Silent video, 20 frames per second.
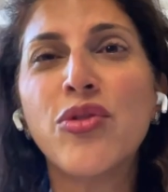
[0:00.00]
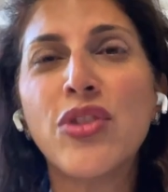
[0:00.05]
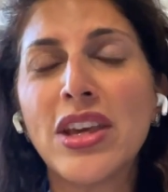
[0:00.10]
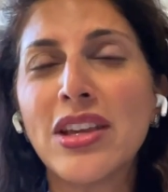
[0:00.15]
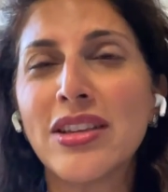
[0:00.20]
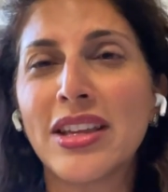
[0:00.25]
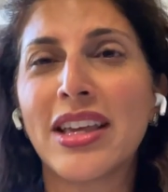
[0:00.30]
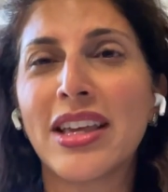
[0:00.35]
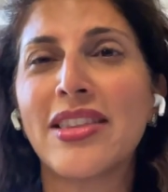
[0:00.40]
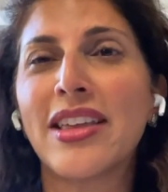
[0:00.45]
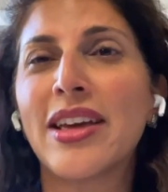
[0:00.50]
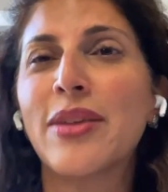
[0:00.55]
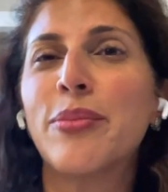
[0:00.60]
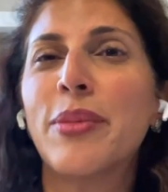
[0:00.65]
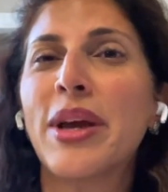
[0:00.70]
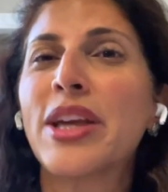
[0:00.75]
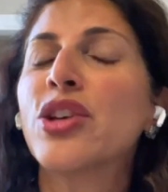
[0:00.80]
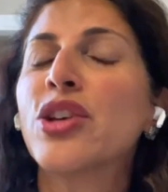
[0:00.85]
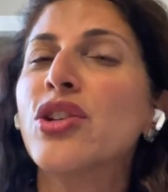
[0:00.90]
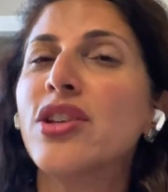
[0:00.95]
feeling that,
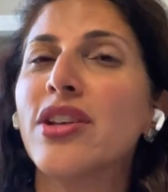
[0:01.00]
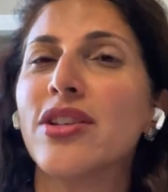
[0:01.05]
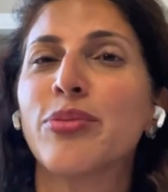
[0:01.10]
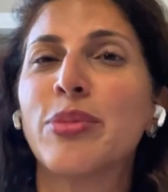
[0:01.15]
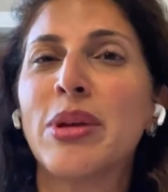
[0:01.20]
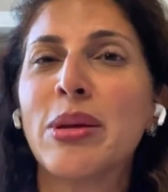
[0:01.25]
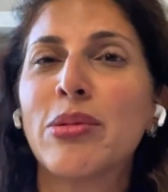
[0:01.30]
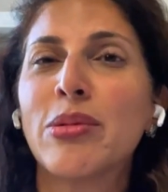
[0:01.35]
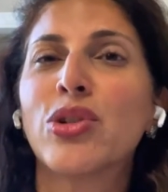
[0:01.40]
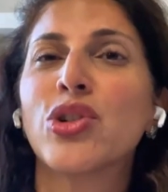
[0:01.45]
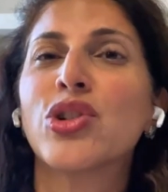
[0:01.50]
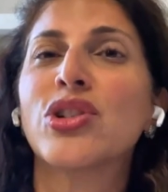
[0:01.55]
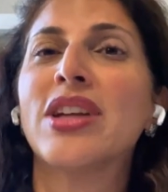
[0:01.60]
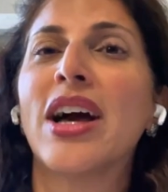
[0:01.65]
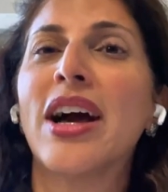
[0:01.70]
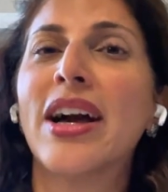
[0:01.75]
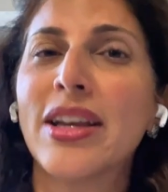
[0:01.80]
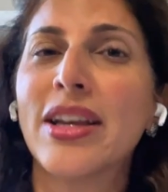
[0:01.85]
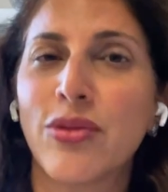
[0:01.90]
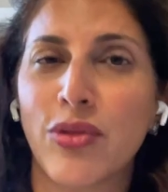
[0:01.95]
my goodness, people are
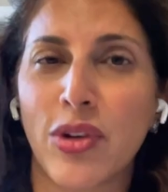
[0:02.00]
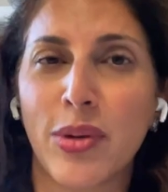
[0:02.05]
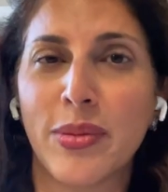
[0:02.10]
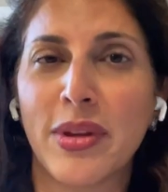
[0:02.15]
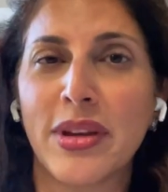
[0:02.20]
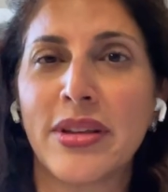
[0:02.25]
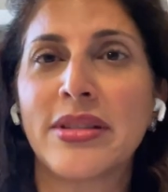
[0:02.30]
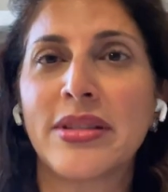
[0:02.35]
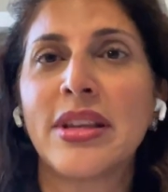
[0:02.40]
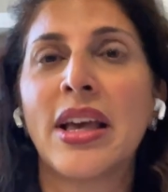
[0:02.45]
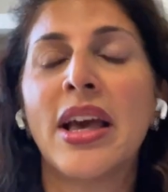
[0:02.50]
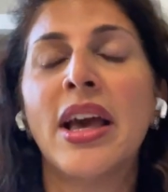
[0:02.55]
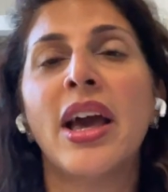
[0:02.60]
dying from this,